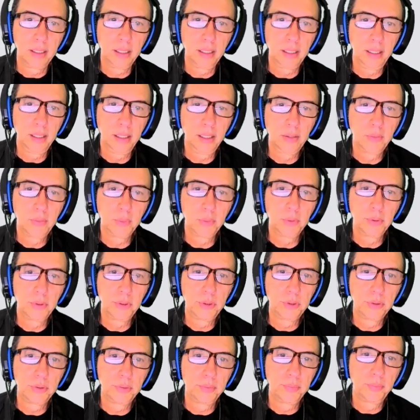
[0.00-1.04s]
equals
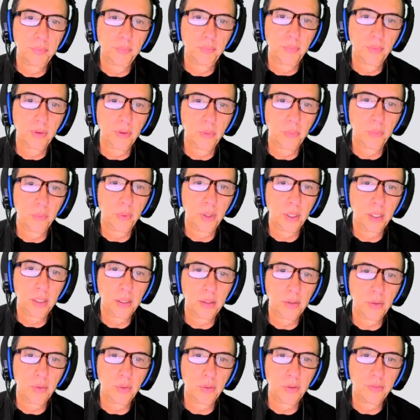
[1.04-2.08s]
1
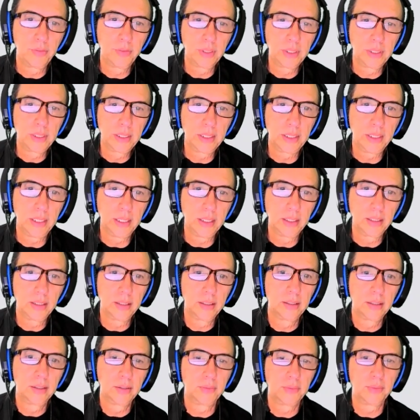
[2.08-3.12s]
over t,
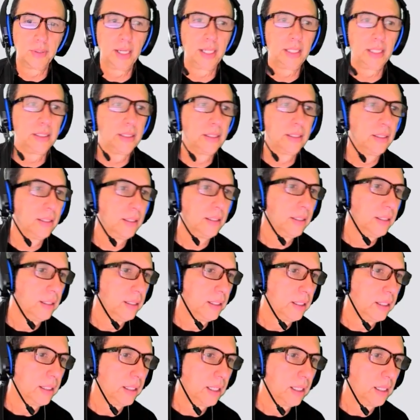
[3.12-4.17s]
right?
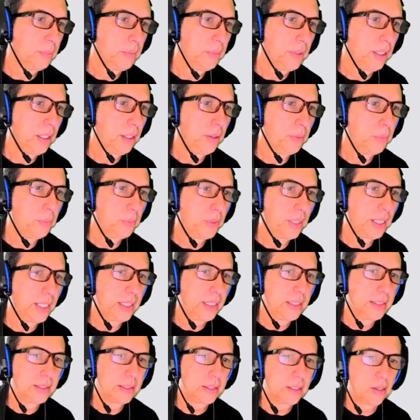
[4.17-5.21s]
Let me
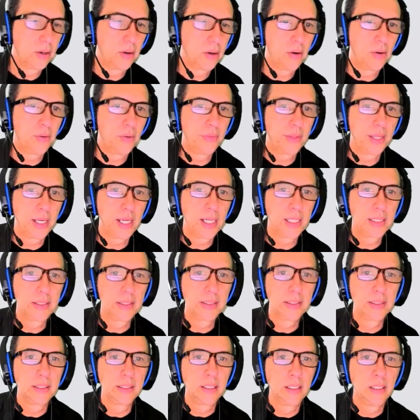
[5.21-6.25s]
erase all this.
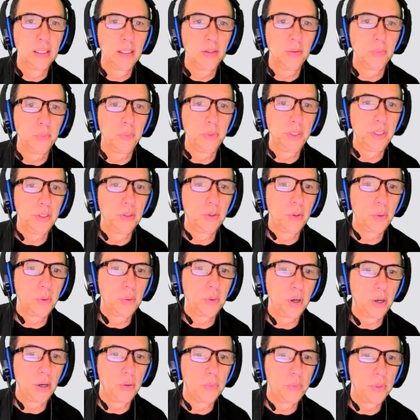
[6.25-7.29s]
We
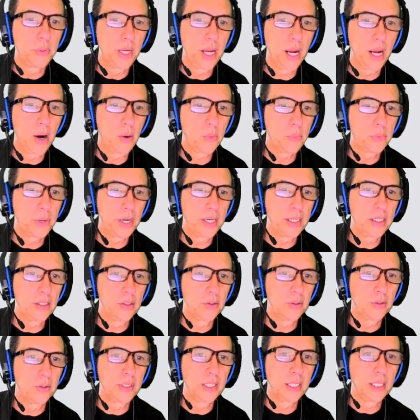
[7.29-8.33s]
already
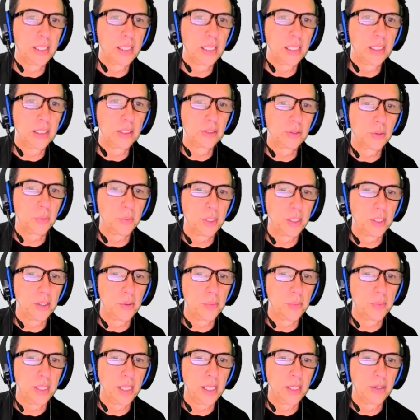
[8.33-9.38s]
know that the least common
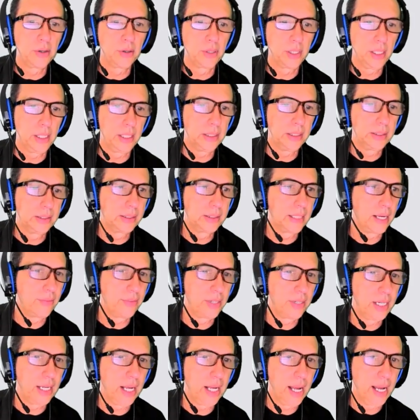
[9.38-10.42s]
denominator is
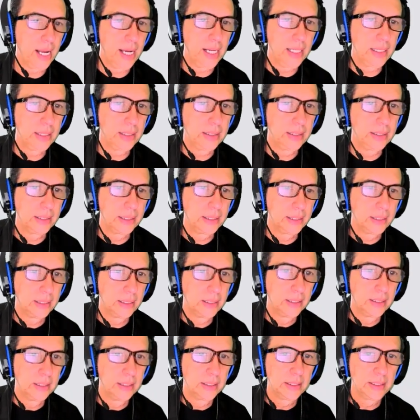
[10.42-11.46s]

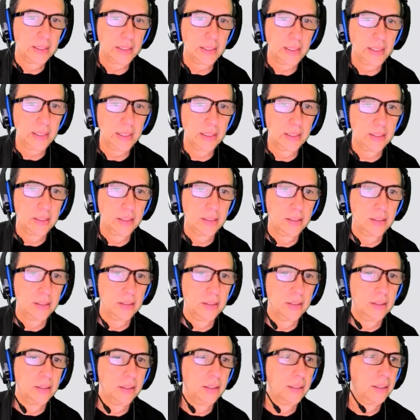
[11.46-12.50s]
78t.
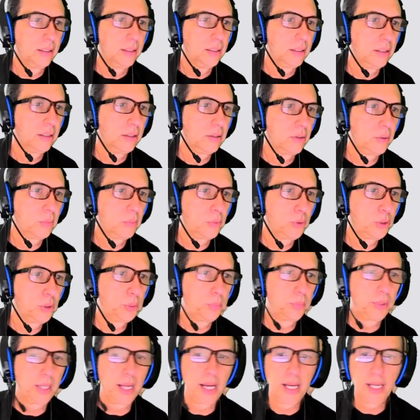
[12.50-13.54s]
So
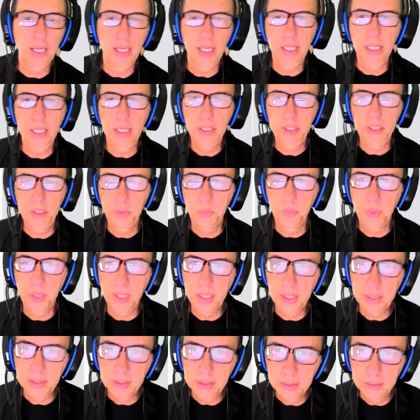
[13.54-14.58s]
multiply each
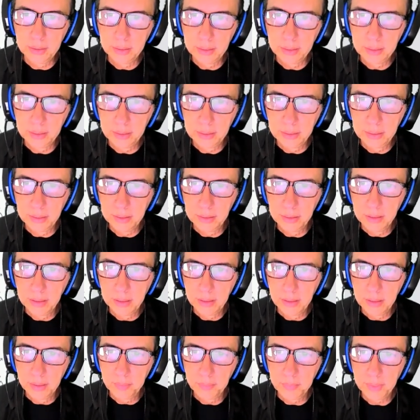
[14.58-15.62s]
one
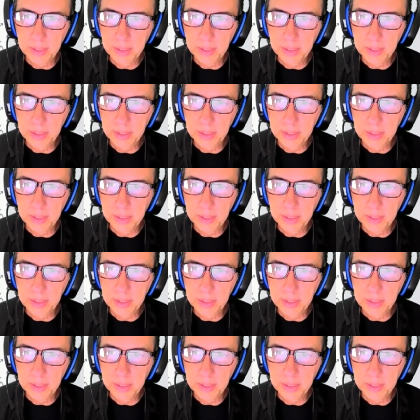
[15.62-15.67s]
by